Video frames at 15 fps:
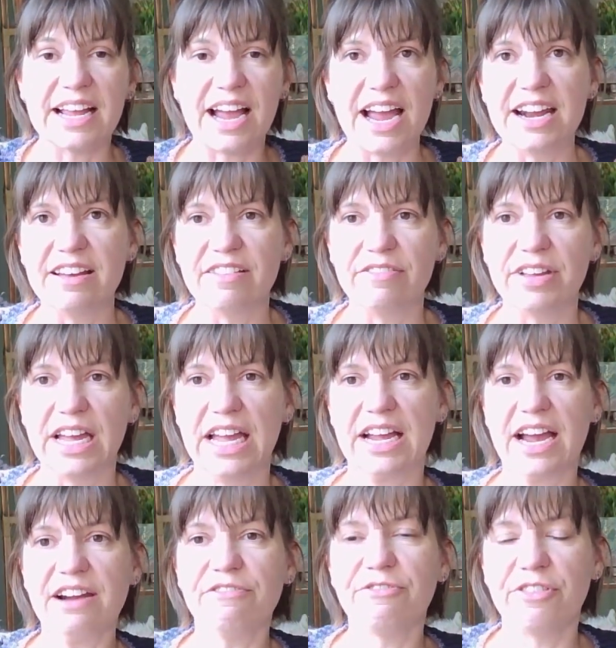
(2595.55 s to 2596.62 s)
kind
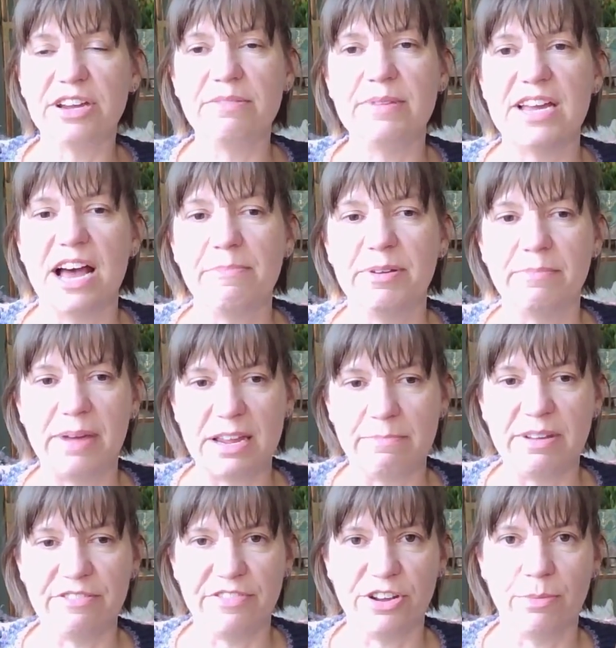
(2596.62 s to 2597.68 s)
of freed me up and made
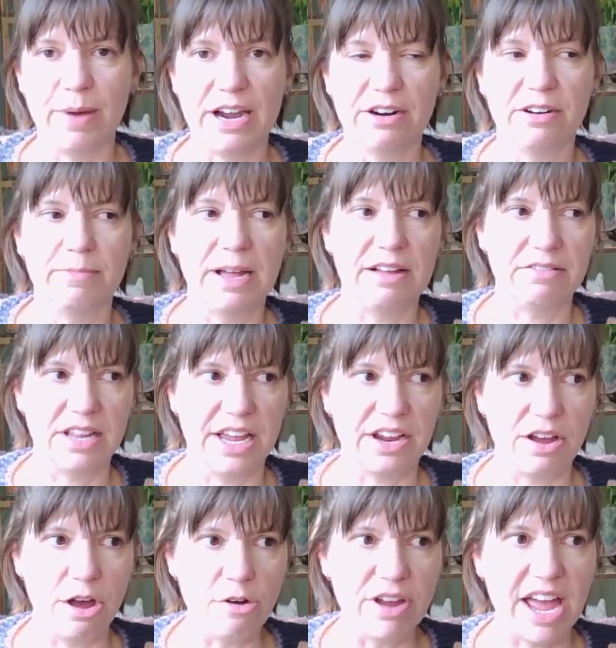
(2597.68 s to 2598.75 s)
me feel better about like,
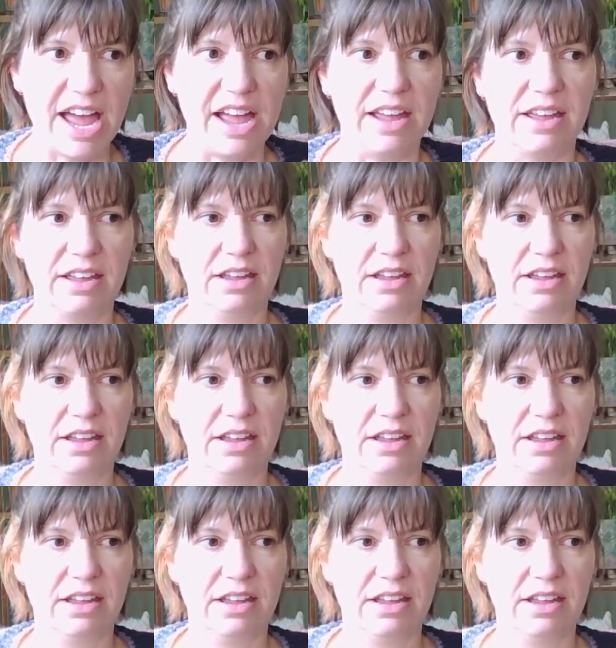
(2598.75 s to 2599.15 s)
okay,